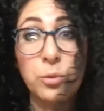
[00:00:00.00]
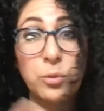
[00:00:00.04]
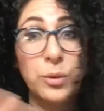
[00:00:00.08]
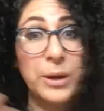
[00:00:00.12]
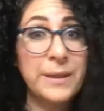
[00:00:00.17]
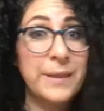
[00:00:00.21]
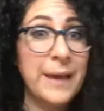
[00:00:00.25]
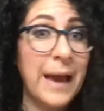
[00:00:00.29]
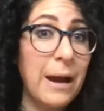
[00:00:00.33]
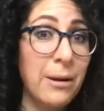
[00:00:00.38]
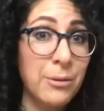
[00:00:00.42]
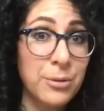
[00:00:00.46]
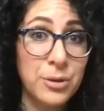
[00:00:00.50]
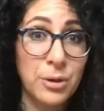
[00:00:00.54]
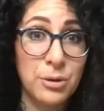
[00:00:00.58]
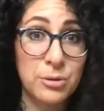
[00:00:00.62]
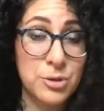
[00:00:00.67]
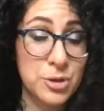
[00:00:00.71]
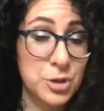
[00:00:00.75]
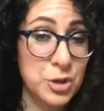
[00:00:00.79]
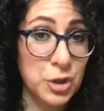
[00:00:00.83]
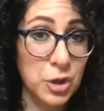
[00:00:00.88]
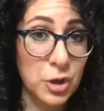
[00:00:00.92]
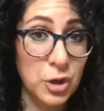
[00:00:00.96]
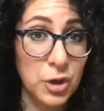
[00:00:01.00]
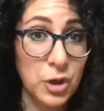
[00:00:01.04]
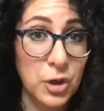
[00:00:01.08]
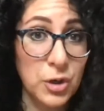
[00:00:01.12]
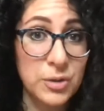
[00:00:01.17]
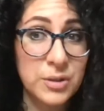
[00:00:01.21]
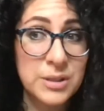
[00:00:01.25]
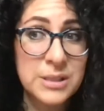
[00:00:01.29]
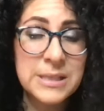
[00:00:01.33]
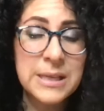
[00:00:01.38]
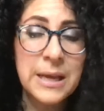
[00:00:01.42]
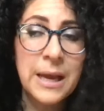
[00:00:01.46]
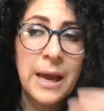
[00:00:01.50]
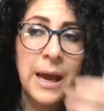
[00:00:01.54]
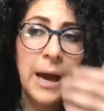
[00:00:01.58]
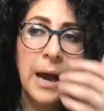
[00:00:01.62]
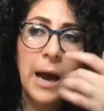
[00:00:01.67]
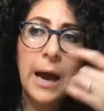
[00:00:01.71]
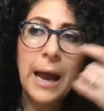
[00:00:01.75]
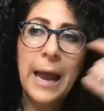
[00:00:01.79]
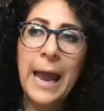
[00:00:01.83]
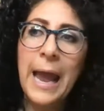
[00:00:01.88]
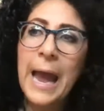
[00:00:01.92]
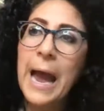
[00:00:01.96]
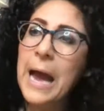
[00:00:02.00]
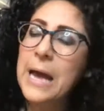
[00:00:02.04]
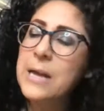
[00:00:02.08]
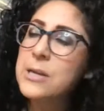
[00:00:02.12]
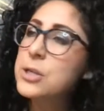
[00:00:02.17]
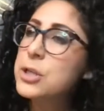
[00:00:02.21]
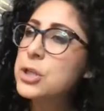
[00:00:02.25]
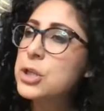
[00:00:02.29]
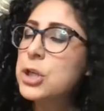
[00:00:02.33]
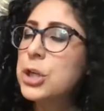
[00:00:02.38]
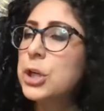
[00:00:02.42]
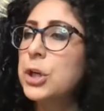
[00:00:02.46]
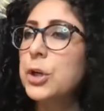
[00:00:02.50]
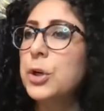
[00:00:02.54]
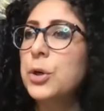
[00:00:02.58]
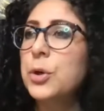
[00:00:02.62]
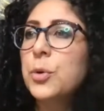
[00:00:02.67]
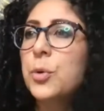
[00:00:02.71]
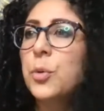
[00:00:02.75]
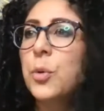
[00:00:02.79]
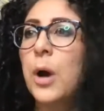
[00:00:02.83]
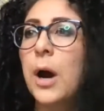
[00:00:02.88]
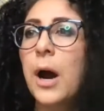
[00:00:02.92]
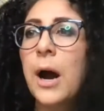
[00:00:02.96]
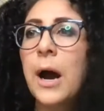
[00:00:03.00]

without those journals as to